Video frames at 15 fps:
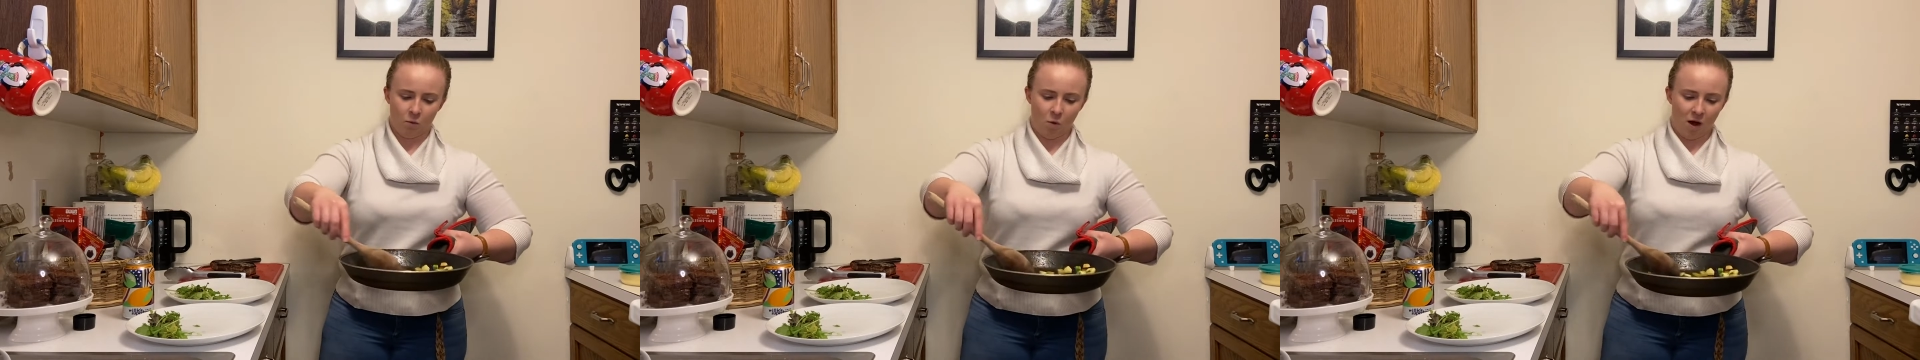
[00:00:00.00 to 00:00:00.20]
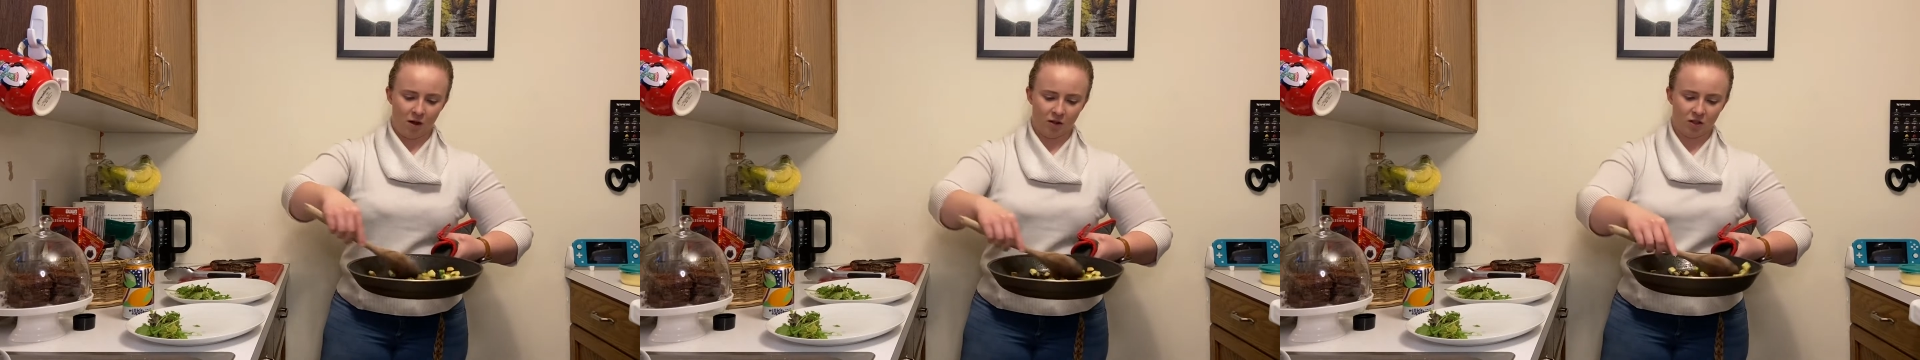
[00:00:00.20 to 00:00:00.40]

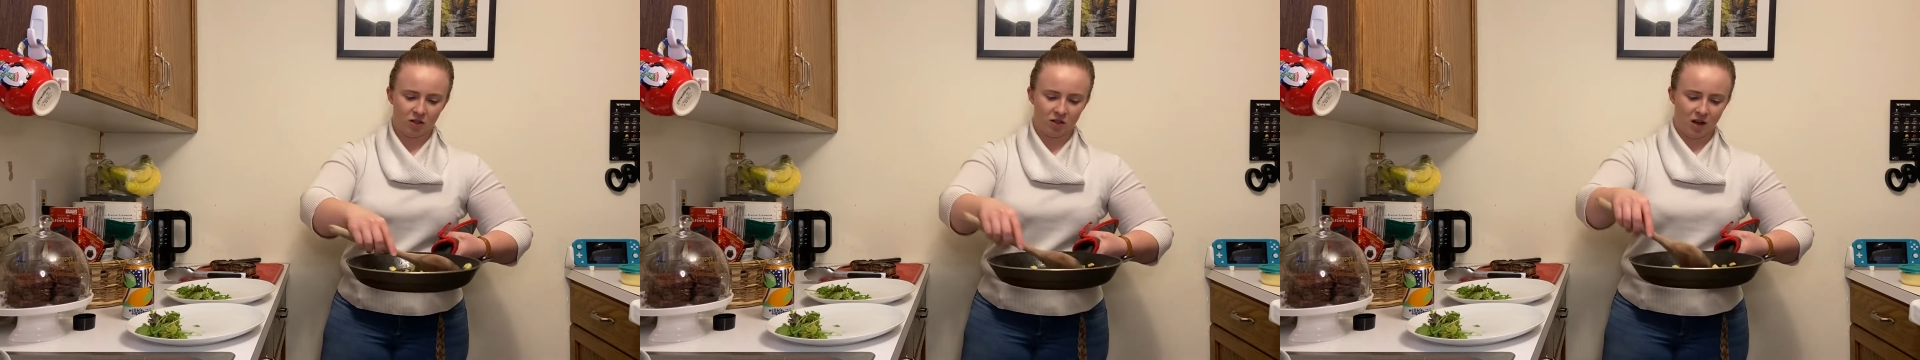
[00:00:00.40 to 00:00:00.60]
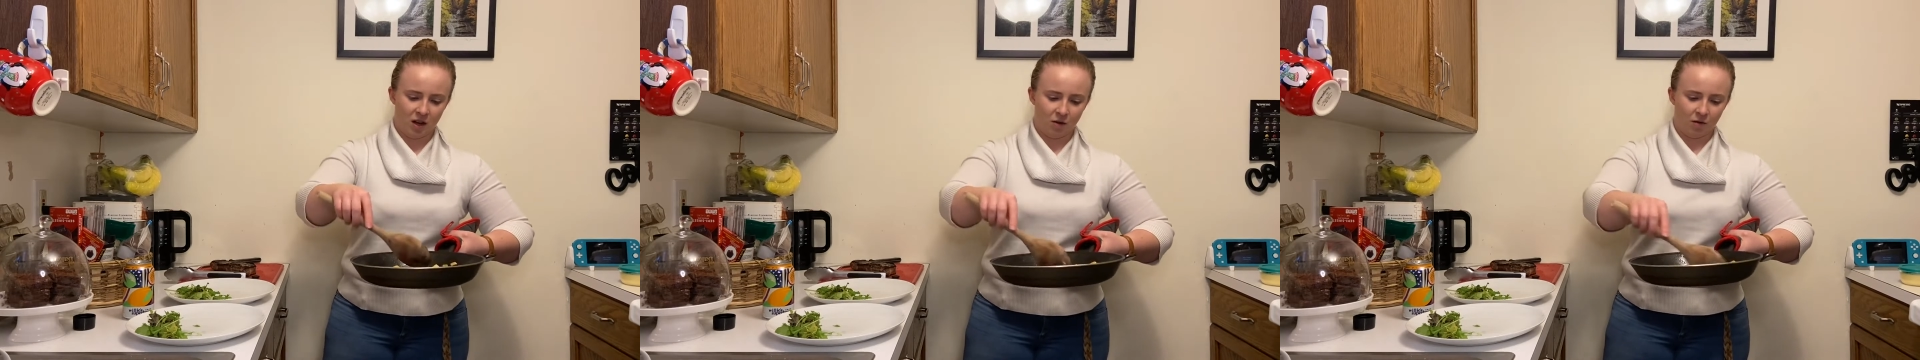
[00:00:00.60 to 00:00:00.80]
while the
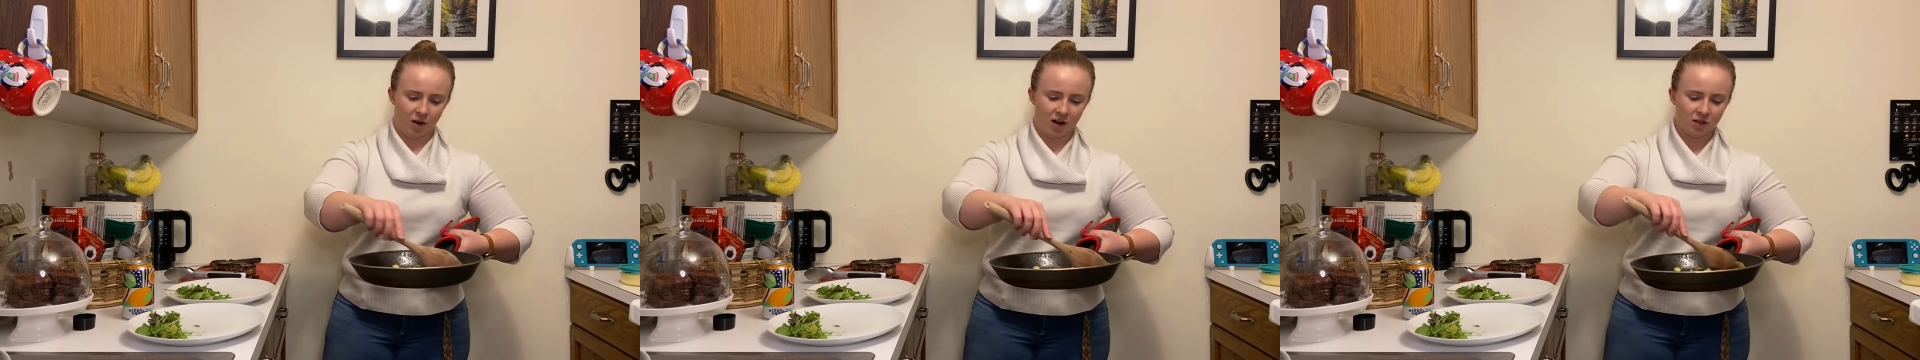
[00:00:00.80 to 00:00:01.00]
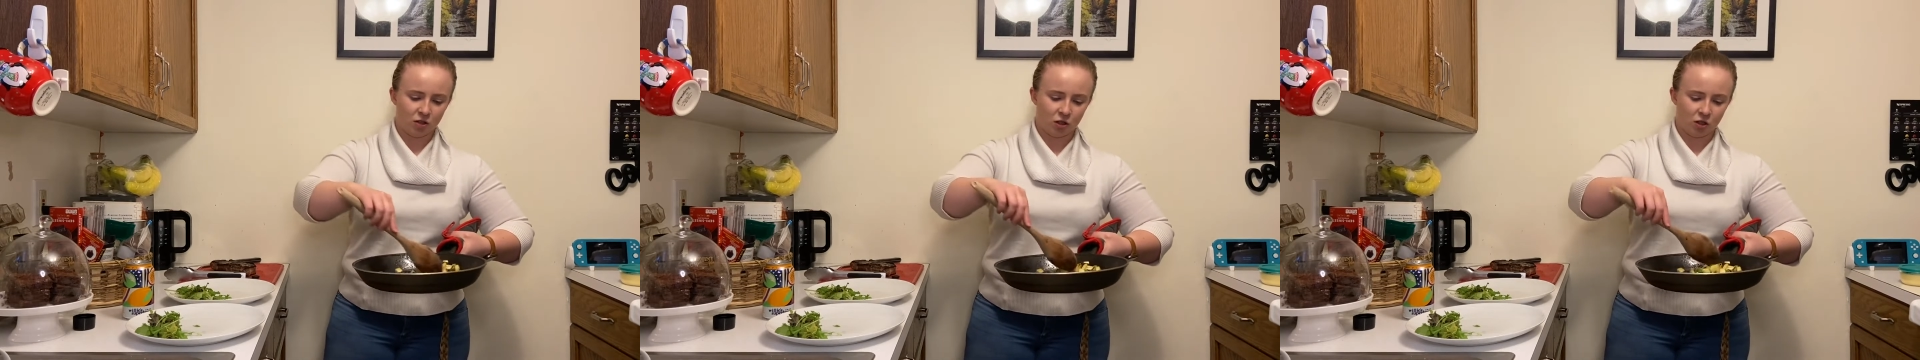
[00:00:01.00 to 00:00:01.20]
steak
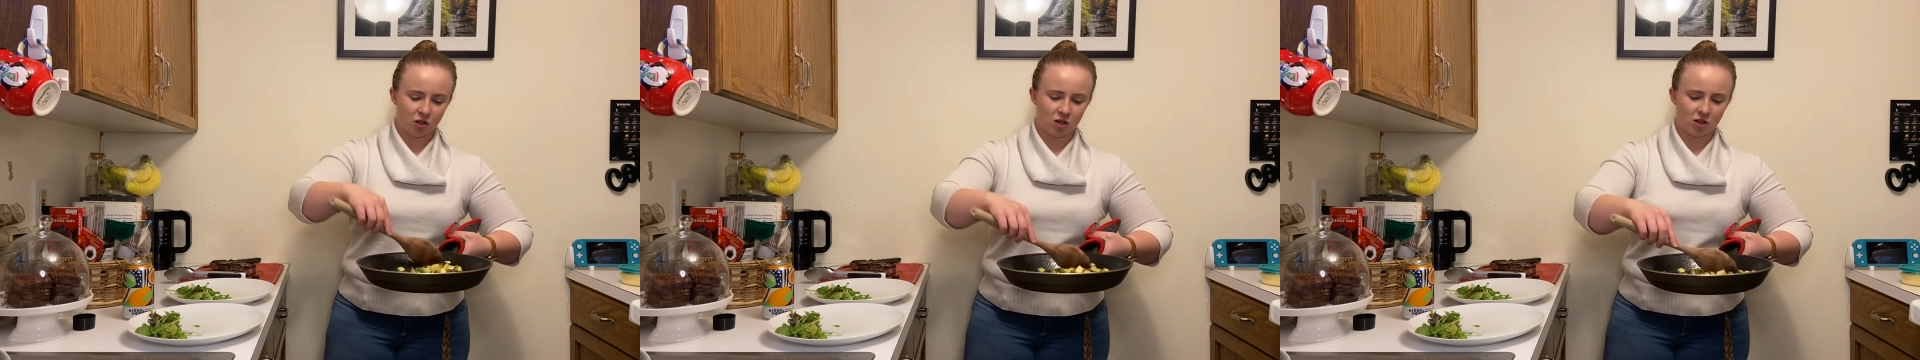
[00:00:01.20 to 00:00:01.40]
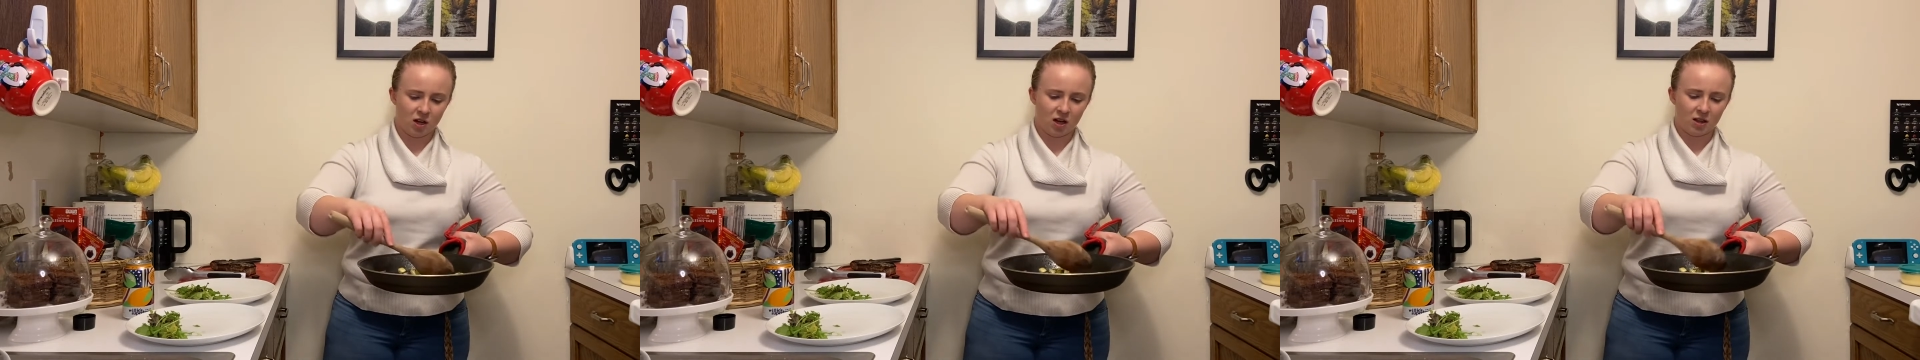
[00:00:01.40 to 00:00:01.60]
rests, just
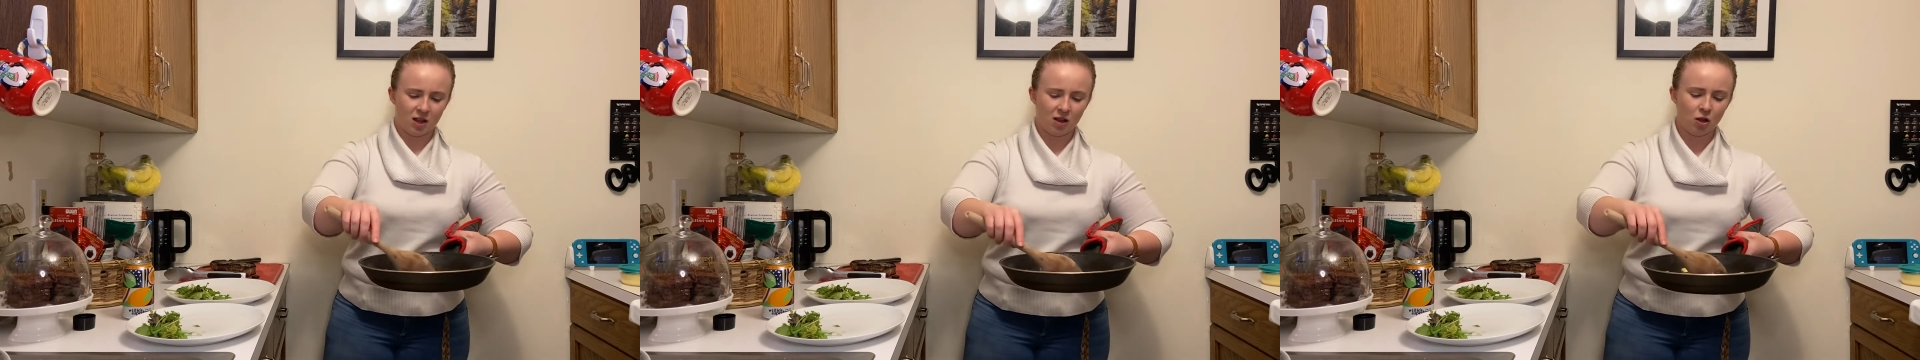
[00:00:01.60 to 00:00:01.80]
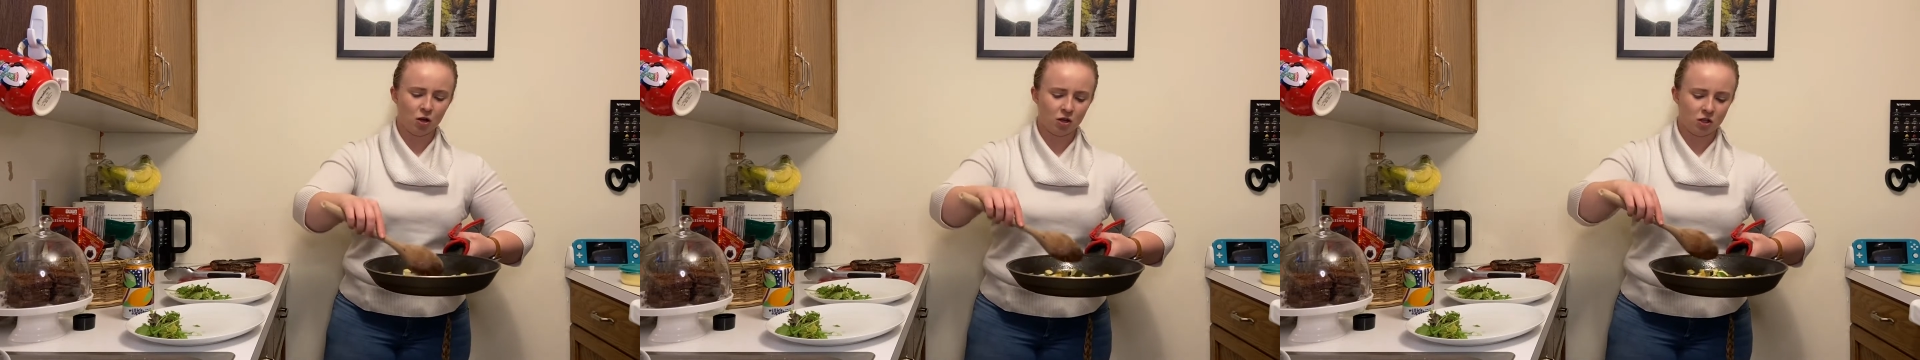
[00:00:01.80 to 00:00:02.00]
because like
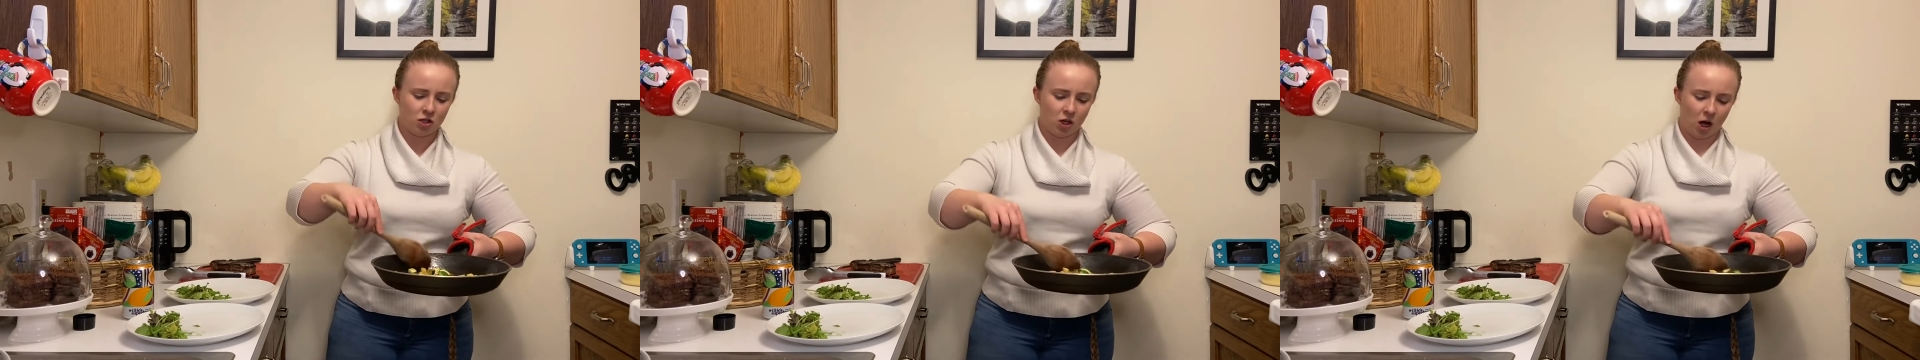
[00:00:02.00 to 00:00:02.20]
they look